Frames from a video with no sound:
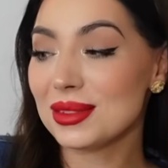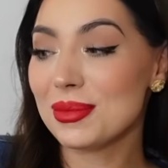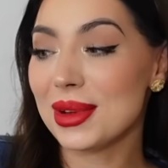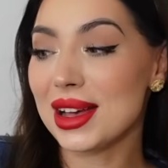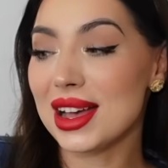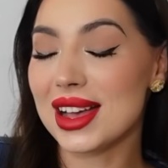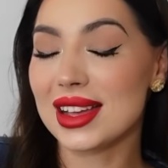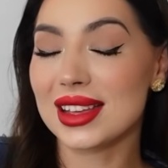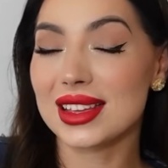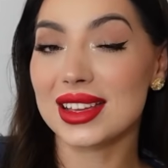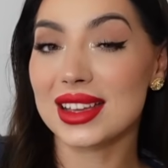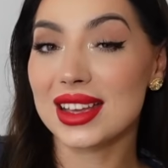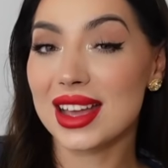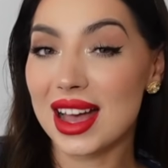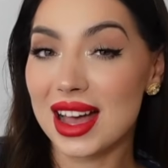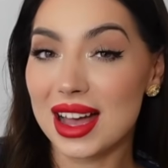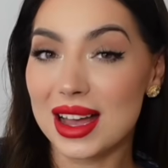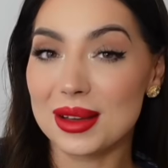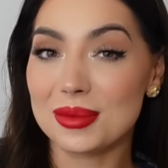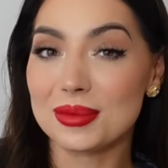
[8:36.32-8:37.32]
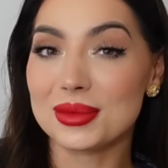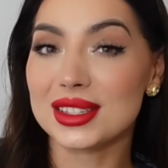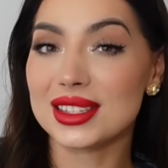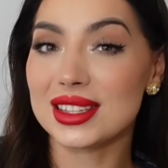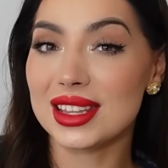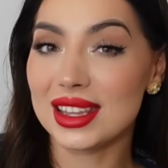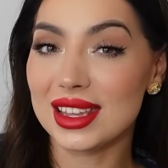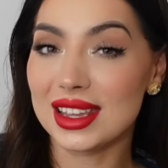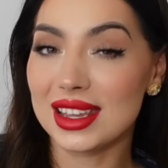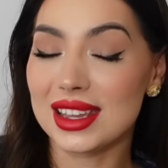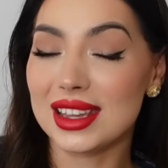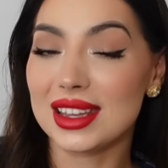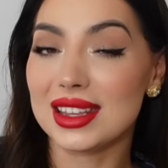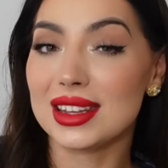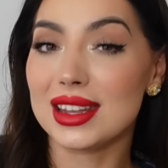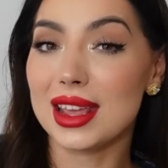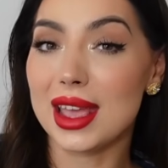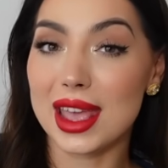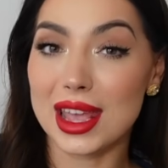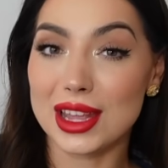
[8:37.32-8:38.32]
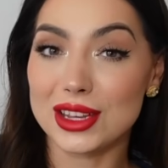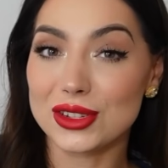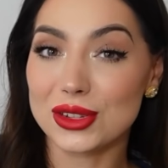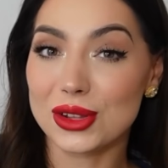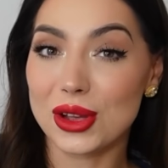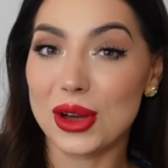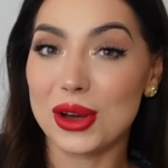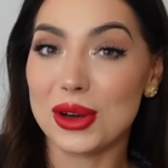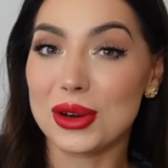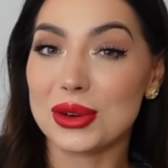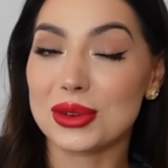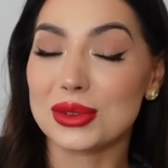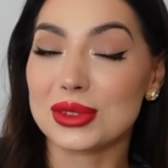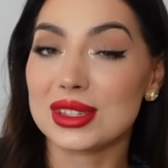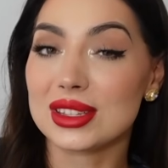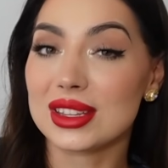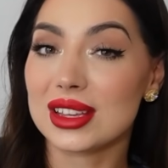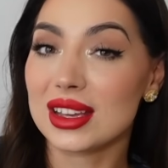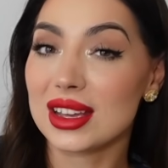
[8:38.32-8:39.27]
bag comes in aged gold